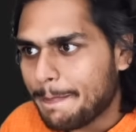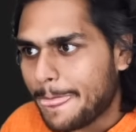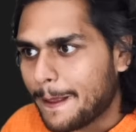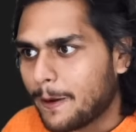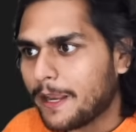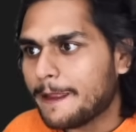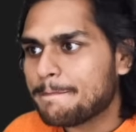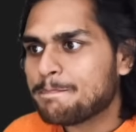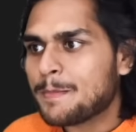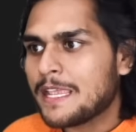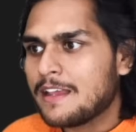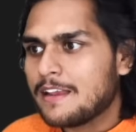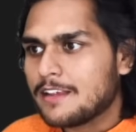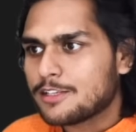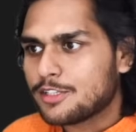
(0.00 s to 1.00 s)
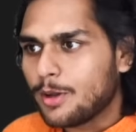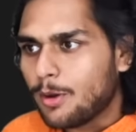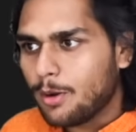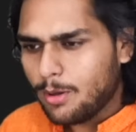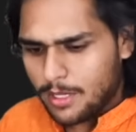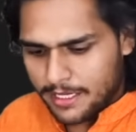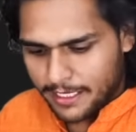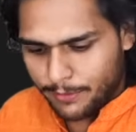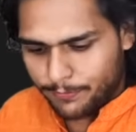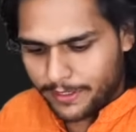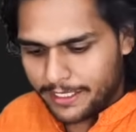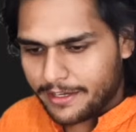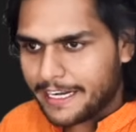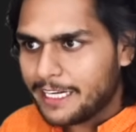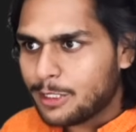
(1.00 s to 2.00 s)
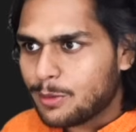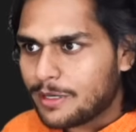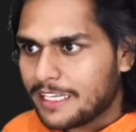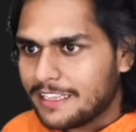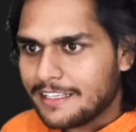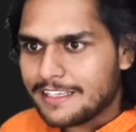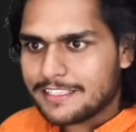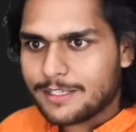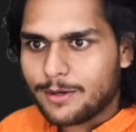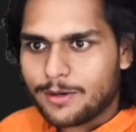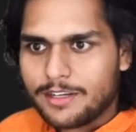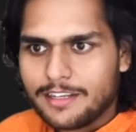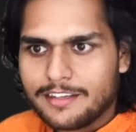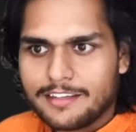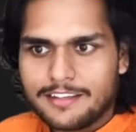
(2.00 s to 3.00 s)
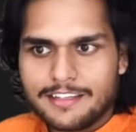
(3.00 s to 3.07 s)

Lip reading: Okay, so if I try to run this code,